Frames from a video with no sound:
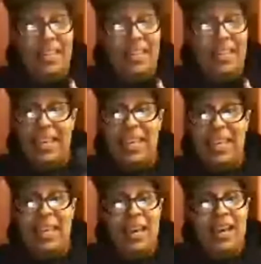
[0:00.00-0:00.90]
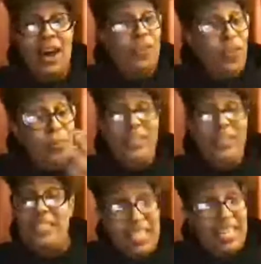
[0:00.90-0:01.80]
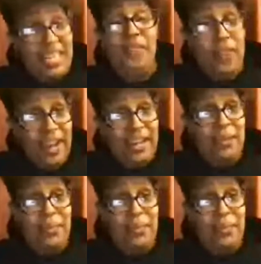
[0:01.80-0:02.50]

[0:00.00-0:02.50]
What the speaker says: Like, although it's TGI Friday,